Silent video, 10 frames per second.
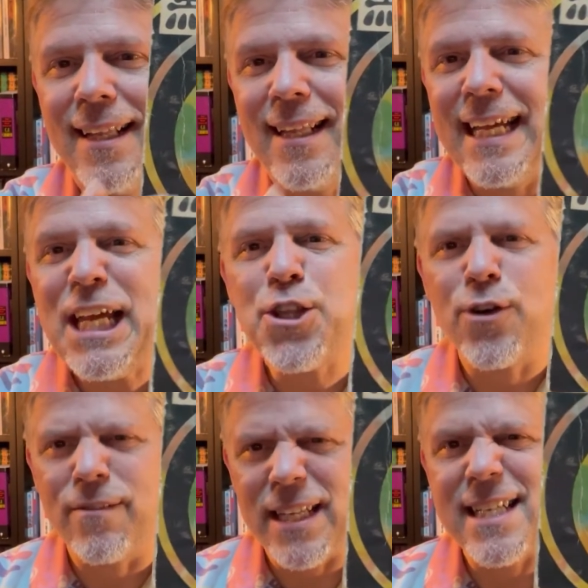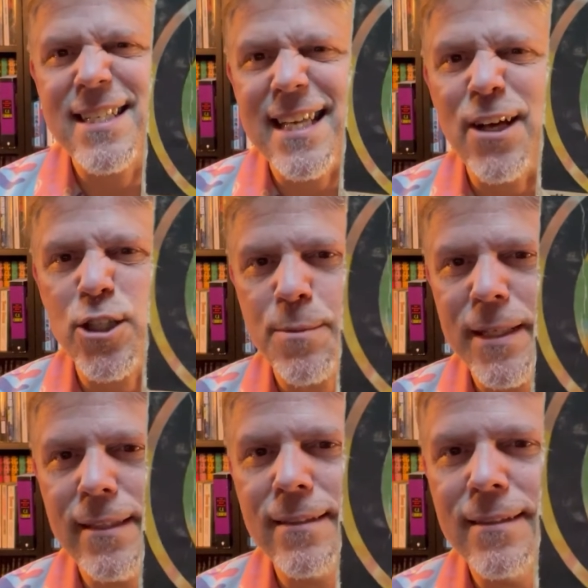either of these
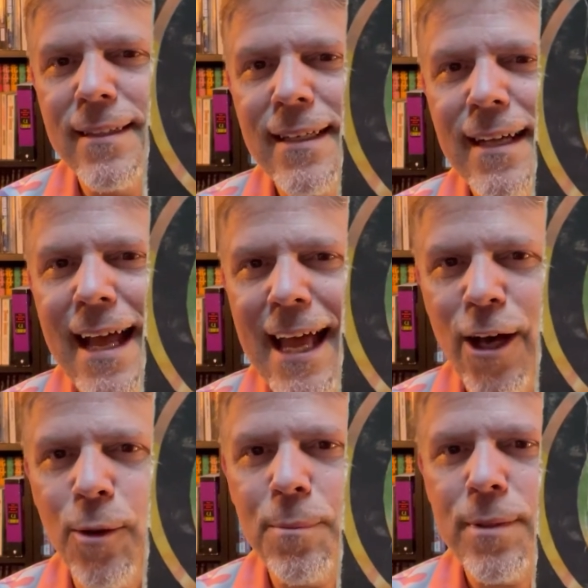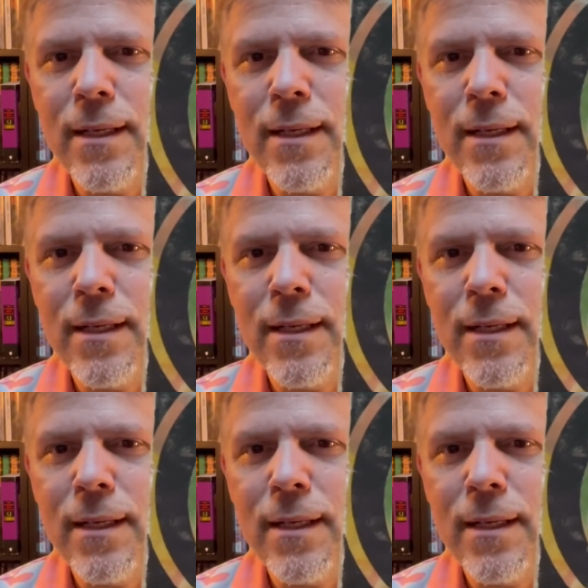salesmen help.